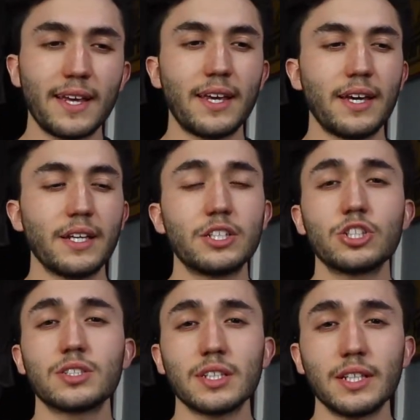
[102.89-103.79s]
and it's
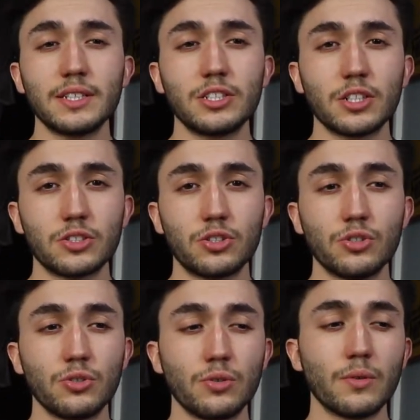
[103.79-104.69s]
just easier
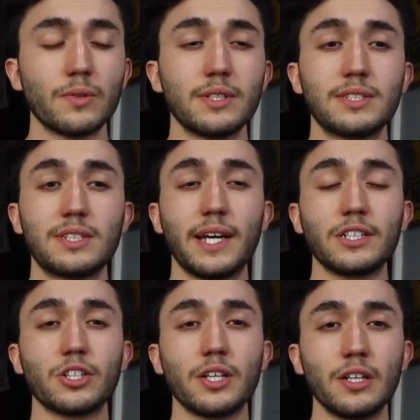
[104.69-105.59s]
to stay
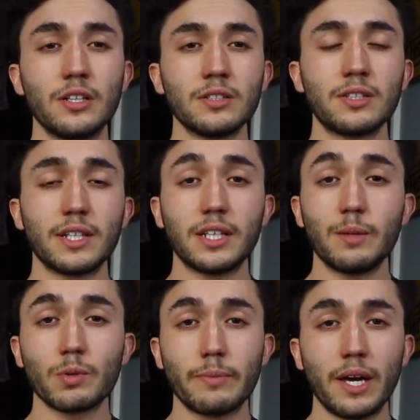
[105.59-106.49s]
on your heels and
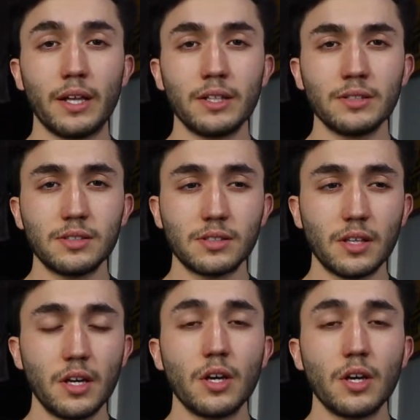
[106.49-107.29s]
keep your balance